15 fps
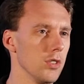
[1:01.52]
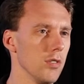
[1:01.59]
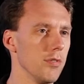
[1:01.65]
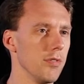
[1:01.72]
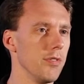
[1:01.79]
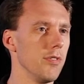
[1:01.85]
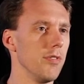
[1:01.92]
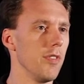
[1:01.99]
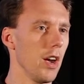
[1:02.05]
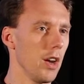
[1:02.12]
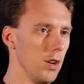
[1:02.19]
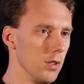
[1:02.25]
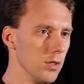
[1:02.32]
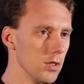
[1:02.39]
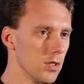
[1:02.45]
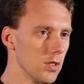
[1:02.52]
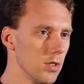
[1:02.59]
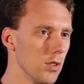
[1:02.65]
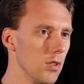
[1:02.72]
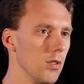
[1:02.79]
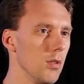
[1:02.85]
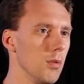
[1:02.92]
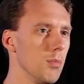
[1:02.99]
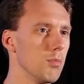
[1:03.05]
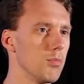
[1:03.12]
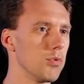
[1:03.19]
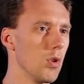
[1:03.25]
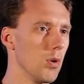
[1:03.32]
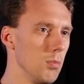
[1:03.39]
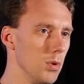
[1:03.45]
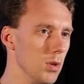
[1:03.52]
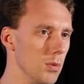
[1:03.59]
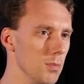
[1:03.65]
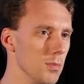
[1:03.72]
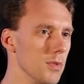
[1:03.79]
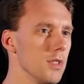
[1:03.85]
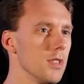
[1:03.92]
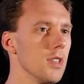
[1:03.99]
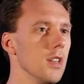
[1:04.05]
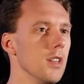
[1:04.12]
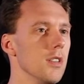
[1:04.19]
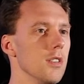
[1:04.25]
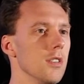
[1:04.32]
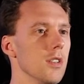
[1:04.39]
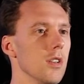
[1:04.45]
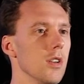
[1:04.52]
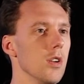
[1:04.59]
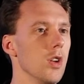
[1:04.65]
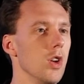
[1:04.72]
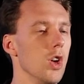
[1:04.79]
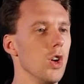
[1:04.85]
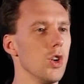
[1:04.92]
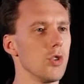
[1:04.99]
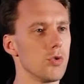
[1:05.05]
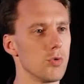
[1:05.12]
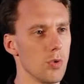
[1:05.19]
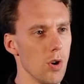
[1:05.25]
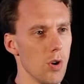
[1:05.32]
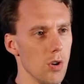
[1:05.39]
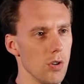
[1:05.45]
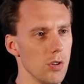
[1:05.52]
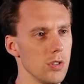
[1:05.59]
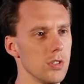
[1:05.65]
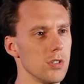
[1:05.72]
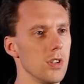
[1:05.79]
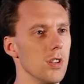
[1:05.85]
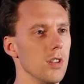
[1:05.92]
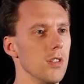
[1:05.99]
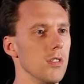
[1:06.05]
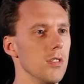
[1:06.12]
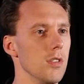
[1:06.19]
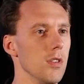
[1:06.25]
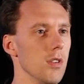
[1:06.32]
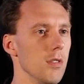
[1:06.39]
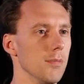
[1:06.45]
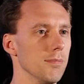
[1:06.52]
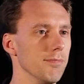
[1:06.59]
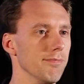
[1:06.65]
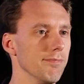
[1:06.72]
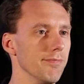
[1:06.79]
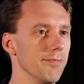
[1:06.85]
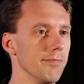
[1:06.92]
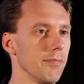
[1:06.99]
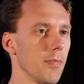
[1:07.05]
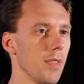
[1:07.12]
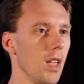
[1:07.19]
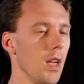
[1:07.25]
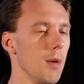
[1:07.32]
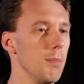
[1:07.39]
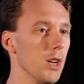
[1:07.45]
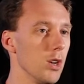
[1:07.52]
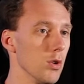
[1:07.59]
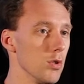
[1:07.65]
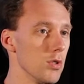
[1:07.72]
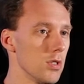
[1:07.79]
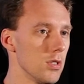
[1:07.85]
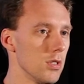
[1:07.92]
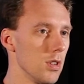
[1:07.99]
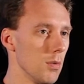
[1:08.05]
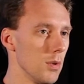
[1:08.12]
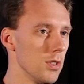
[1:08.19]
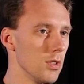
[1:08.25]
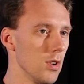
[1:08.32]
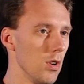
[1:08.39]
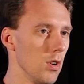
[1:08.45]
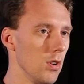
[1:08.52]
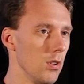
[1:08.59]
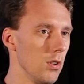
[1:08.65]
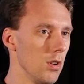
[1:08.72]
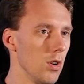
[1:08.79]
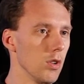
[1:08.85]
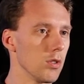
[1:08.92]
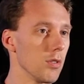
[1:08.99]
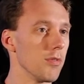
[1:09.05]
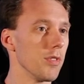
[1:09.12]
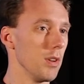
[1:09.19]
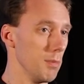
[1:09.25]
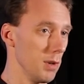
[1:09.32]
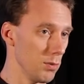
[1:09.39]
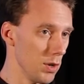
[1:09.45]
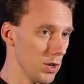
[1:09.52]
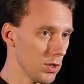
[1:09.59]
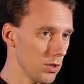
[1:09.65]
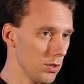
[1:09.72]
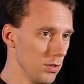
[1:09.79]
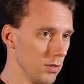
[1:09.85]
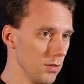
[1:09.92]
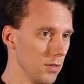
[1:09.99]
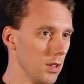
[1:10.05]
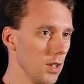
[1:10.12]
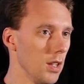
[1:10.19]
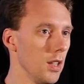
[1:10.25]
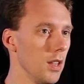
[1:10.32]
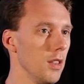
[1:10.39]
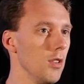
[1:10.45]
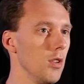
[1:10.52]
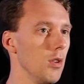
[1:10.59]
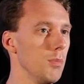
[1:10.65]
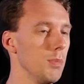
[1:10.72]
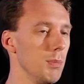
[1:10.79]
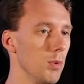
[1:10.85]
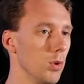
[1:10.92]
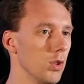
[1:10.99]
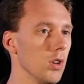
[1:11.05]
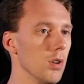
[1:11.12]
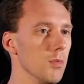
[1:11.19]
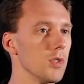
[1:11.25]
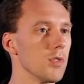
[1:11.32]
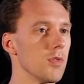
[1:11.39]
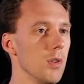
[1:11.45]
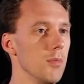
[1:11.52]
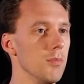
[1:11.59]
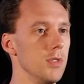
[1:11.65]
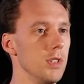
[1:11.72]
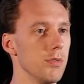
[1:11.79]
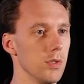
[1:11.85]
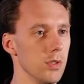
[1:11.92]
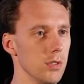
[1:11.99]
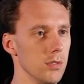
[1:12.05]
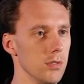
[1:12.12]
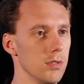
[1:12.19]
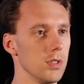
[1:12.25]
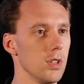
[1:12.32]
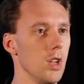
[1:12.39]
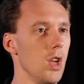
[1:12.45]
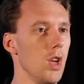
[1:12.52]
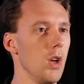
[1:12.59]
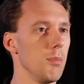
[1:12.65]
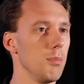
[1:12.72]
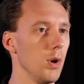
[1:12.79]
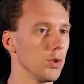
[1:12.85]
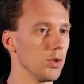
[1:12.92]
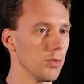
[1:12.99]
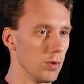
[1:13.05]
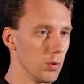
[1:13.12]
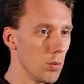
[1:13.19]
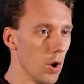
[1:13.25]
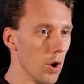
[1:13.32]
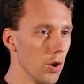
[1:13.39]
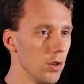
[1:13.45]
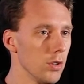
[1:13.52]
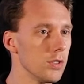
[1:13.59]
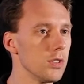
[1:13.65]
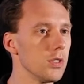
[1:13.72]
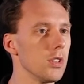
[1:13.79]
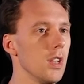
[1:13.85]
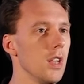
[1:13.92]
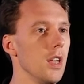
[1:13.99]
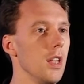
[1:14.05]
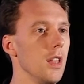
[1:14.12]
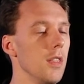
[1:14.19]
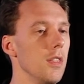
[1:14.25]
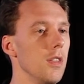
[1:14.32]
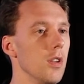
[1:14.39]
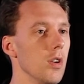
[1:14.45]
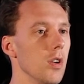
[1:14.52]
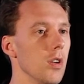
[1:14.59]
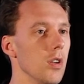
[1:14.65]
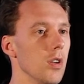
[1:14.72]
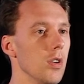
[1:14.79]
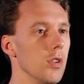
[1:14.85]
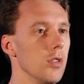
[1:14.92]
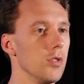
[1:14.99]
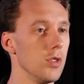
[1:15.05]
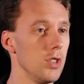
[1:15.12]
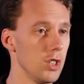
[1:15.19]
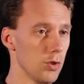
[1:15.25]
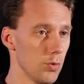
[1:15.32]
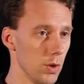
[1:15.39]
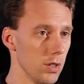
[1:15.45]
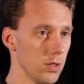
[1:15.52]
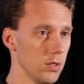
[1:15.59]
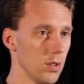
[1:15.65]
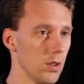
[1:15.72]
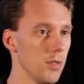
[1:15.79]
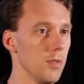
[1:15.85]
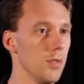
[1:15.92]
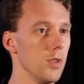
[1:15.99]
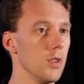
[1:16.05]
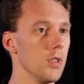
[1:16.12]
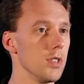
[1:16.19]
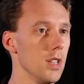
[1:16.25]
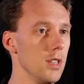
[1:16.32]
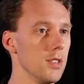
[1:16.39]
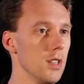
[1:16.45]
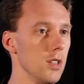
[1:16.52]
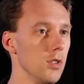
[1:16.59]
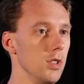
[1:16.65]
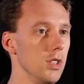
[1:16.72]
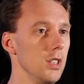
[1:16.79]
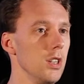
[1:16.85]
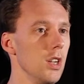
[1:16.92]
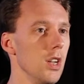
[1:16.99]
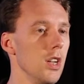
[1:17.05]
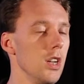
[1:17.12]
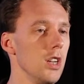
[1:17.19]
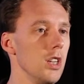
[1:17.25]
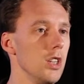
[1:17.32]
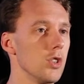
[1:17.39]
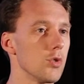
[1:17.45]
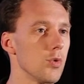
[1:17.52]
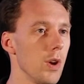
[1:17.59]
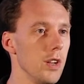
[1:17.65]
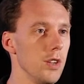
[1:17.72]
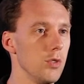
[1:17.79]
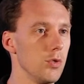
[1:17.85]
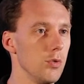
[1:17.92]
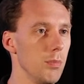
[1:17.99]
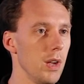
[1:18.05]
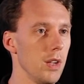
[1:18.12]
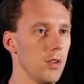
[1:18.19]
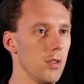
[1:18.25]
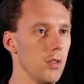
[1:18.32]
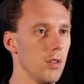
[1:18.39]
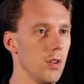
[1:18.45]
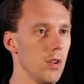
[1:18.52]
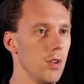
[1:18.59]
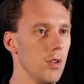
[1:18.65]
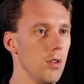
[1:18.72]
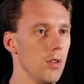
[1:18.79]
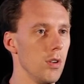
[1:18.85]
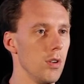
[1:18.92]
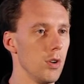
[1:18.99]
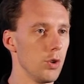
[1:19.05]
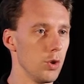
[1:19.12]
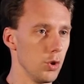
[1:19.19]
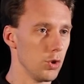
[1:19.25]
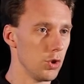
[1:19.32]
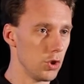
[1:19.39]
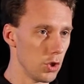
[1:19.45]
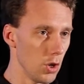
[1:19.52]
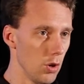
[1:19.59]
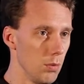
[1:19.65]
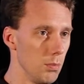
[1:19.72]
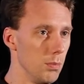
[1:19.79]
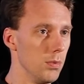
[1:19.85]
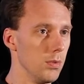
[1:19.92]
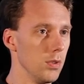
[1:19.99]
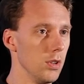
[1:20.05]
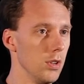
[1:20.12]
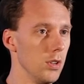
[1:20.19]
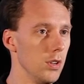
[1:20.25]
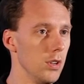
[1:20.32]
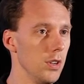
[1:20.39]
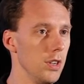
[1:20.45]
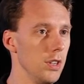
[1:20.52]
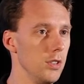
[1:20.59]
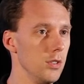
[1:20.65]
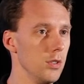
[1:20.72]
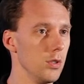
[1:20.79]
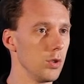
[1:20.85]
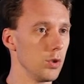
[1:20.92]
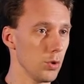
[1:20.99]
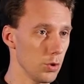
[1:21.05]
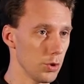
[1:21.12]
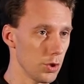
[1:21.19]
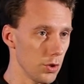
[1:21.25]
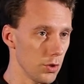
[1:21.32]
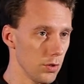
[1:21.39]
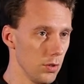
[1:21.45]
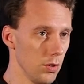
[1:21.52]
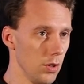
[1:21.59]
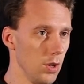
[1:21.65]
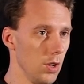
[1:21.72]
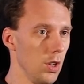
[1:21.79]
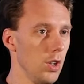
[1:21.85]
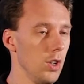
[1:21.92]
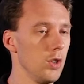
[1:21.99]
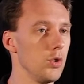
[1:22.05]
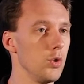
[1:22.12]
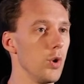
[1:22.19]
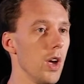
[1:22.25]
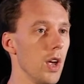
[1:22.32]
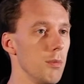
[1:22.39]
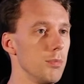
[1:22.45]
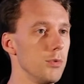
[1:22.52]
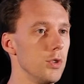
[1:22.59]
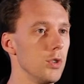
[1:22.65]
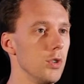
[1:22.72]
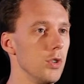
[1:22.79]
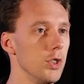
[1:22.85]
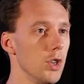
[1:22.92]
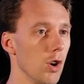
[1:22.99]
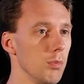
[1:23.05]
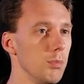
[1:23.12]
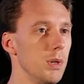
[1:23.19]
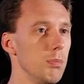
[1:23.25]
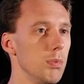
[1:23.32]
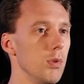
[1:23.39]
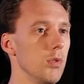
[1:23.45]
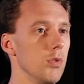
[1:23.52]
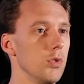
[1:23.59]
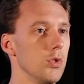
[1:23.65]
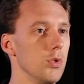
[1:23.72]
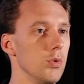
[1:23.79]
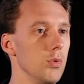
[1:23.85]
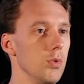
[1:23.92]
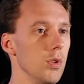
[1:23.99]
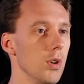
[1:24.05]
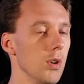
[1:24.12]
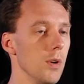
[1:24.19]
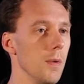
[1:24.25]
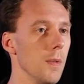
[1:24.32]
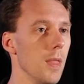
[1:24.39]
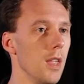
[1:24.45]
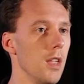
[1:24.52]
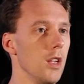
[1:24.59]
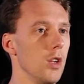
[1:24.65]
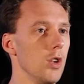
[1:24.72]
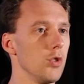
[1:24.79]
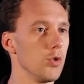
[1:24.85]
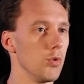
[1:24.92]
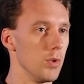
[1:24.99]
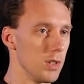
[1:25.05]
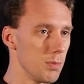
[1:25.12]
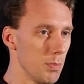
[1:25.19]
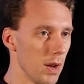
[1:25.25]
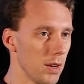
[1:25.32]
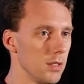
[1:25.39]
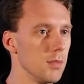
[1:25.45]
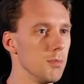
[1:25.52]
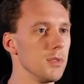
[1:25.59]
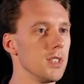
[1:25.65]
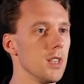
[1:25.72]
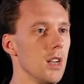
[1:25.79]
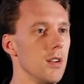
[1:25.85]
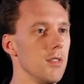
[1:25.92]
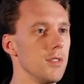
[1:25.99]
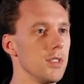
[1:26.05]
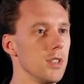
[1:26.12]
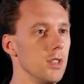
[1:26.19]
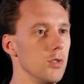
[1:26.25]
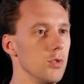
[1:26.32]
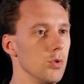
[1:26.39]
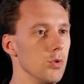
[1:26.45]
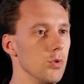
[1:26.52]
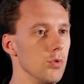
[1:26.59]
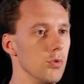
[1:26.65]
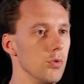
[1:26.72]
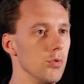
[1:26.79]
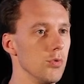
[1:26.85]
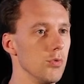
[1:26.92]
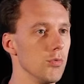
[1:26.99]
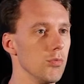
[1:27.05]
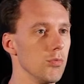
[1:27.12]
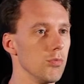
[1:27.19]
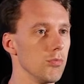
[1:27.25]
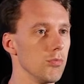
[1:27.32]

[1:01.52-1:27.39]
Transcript: of violence uh, problems and uh, drugs and um, because there is a, a lot of immigration right. and uh, people comes from different part of the world and uh, the district of uh, Saint Denis is trying to make a, a, a good job uh, in the culture to help the young people to uh, to respect themselves and to